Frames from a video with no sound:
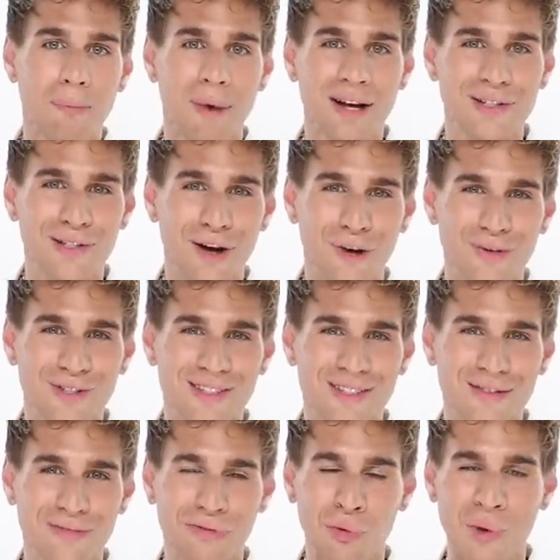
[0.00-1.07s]
my
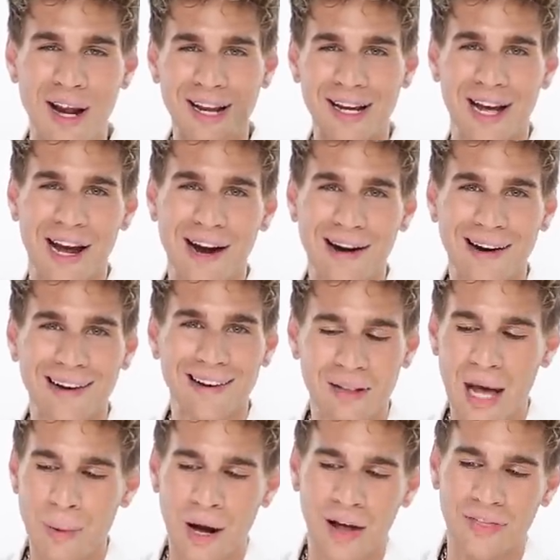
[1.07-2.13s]
don'ts for wedding hair.
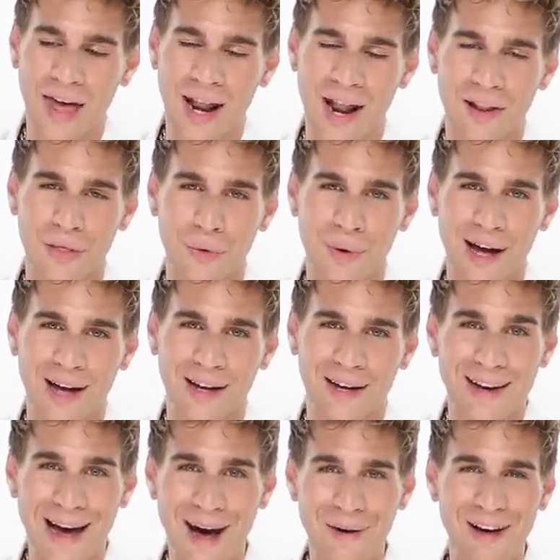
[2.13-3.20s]
Glad we got that out of the way.
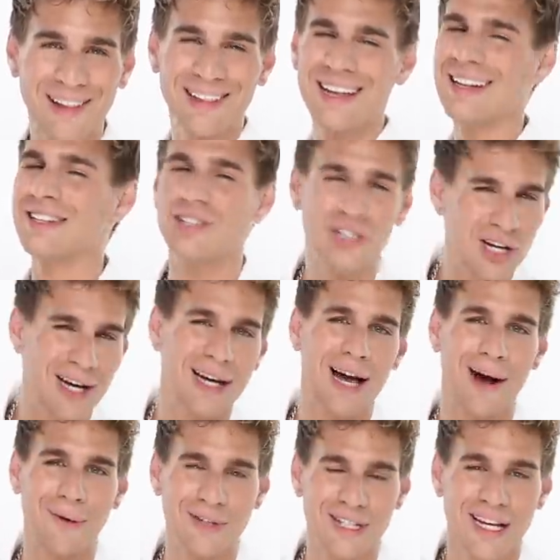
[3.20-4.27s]
Now let's check
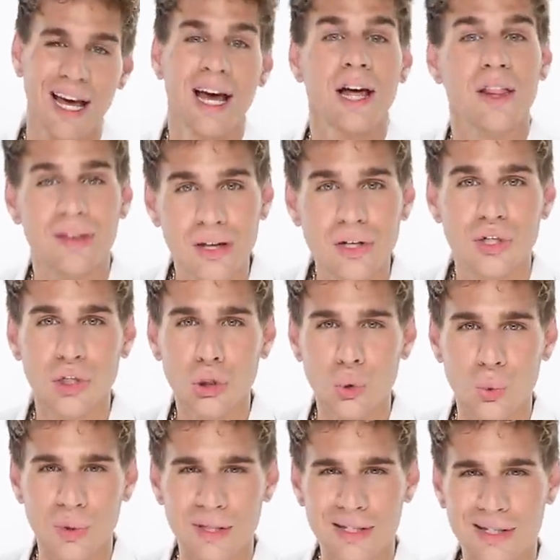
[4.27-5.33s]
out the
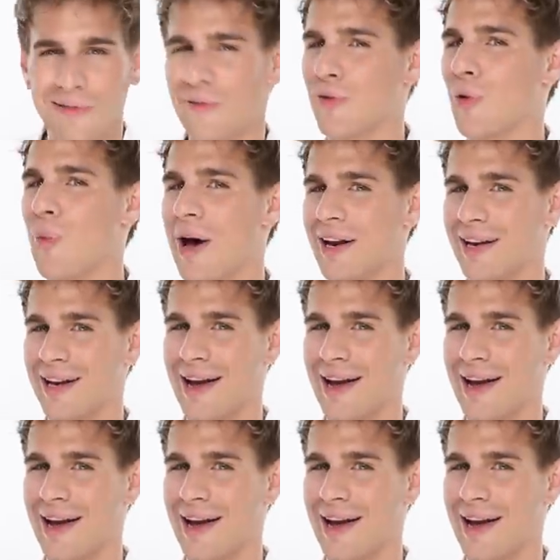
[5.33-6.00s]
do's for wedding